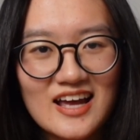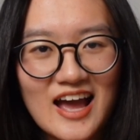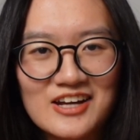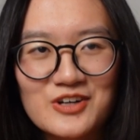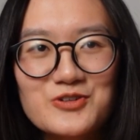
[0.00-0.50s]

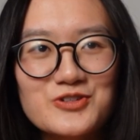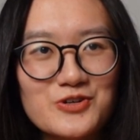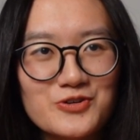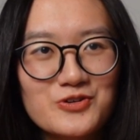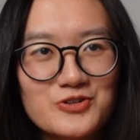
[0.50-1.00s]
and
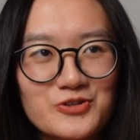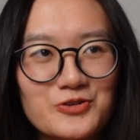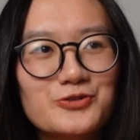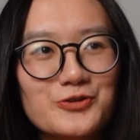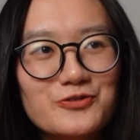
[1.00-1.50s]
also
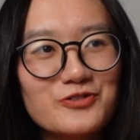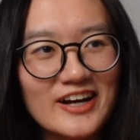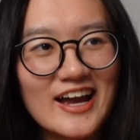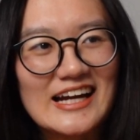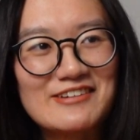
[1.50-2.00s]
so don't
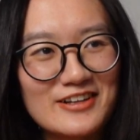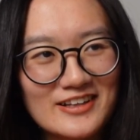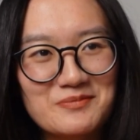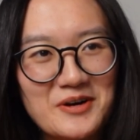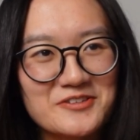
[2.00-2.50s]
forget
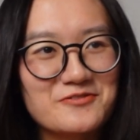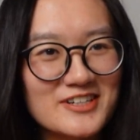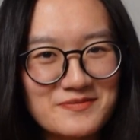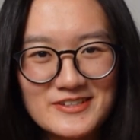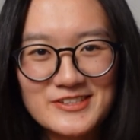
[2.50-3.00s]
everything about the
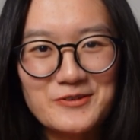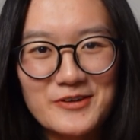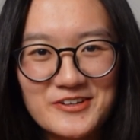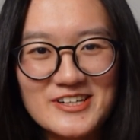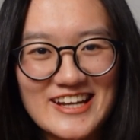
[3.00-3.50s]
fundamental
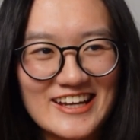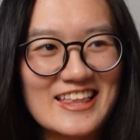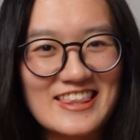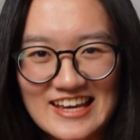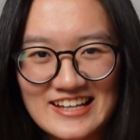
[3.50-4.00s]
when you are
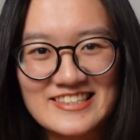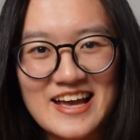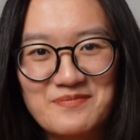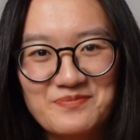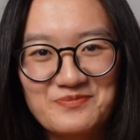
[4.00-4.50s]
taking the
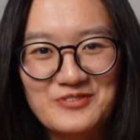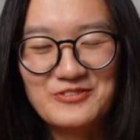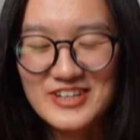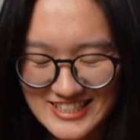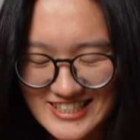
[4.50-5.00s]
exam,
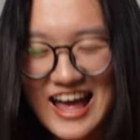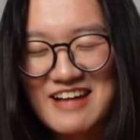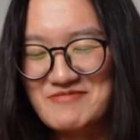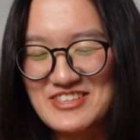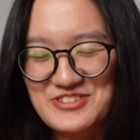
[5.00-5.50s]
which
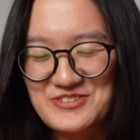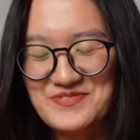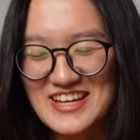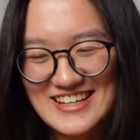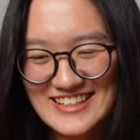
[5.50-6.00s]
happened to
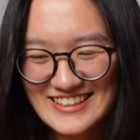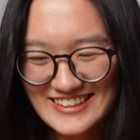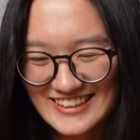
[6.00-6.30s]
me.